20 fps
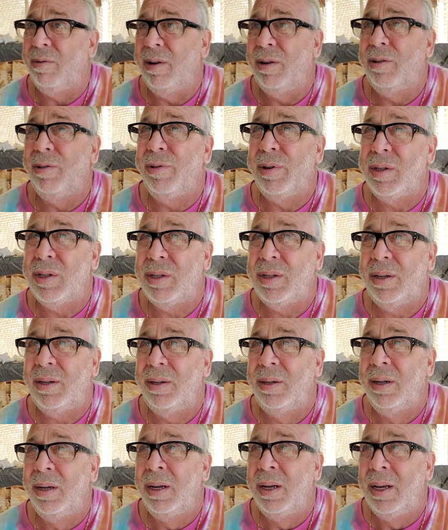
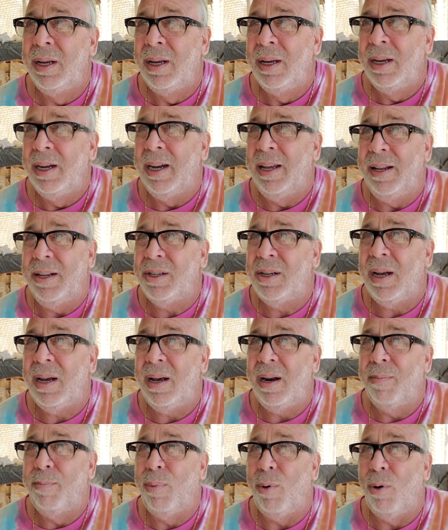interested in this
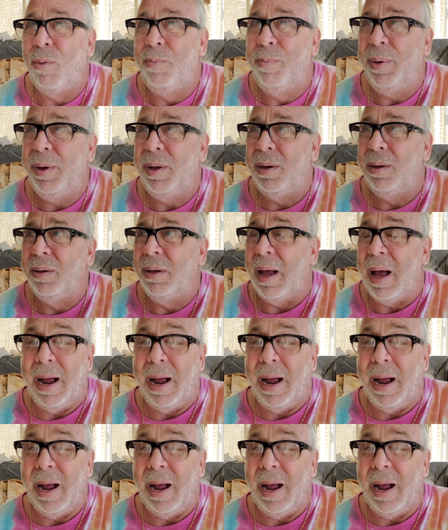kind of boat build.